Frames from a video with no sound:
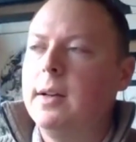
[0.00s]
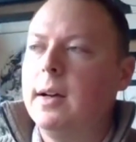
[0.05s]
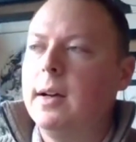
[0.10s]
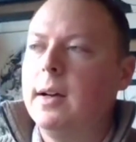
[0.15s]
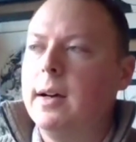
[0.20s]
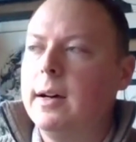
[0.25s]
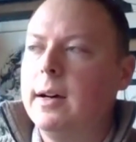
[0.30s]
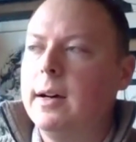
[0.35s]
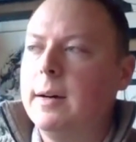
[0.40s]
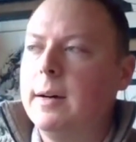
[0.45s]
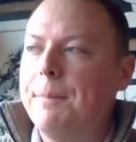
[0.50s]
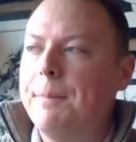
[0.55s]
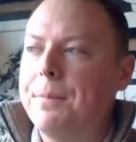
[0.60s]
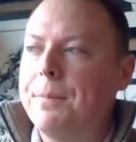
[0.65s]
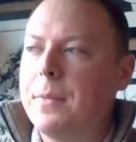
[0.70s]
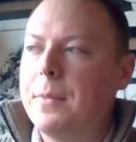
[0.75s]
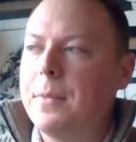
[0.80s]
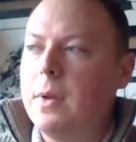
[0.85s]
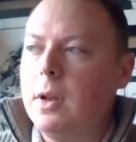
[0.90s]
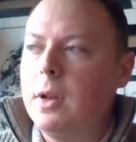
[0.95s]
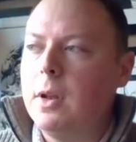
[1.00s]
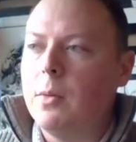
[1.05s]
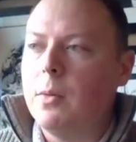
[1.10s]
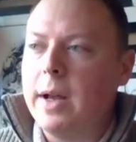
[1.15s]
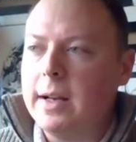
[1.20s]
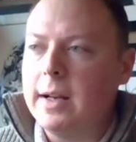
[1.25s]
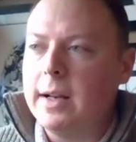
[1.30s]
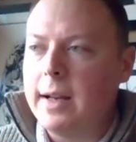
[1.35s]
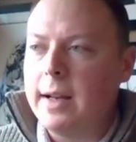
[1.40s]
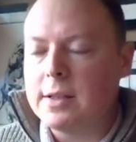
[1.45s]

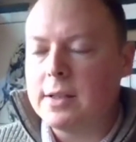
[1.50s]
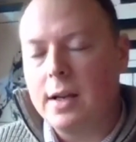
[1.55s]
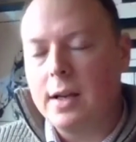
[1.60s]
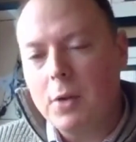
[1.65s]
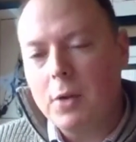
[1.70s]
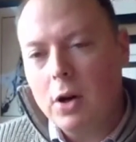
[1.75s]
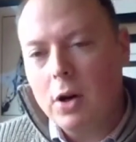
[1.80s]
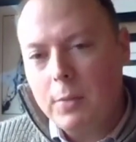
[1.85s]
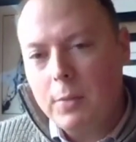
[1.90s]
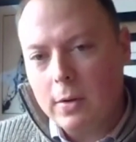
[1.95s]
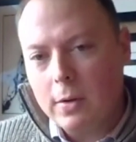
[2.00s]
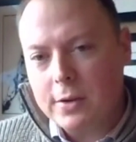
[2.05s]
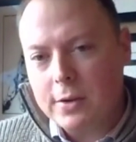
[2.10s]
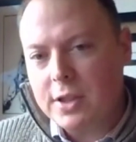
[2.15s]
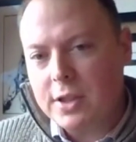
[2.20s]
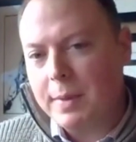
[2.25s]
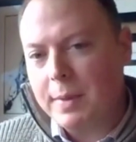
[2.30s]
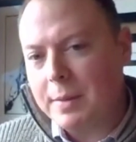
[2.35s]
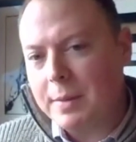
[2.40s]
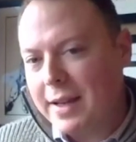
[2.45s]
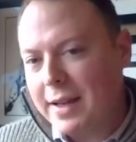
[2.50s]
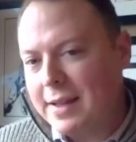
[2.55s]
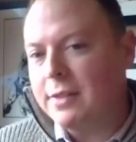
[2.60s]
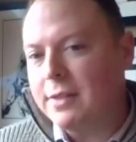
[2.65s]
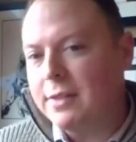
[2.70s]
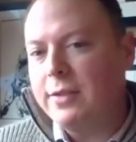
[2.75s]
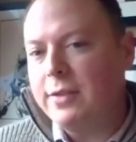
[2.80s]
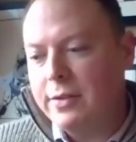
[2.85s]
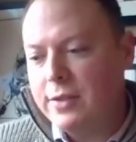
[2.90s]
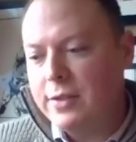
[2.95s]
when an ExxonMobil or something makes a
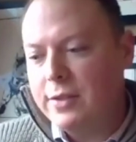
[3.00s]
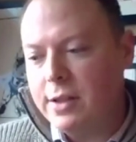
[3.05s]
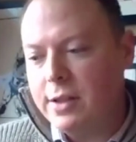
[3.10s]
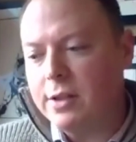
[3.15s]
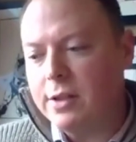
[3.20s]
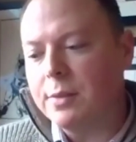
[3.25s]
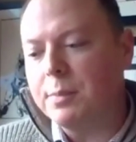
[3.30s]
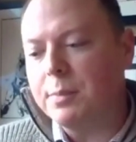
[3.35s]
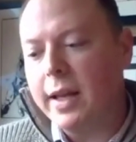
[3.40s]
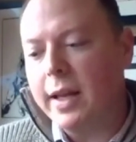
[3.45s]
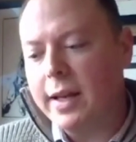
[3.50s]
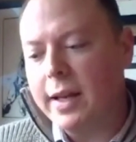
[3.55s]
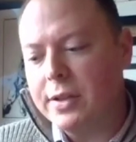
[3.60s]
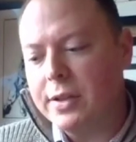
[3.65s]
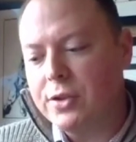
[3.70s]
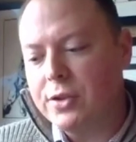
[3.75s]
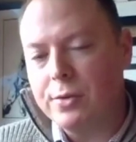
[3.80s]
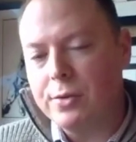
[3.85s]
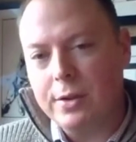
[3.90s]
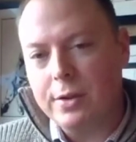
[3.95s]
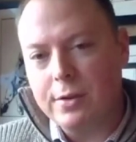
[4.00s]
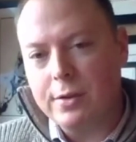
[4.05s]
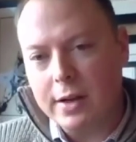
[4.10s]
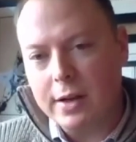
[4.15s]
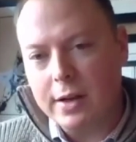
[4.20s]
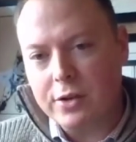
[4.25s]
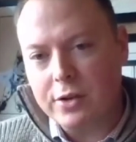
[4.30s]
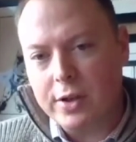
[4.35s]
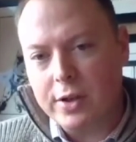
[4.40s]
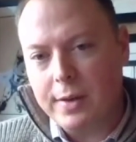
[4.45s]
15-year pledge to a new
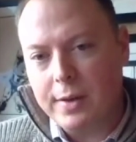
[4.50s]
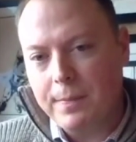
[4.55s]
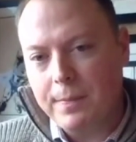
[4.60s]
country.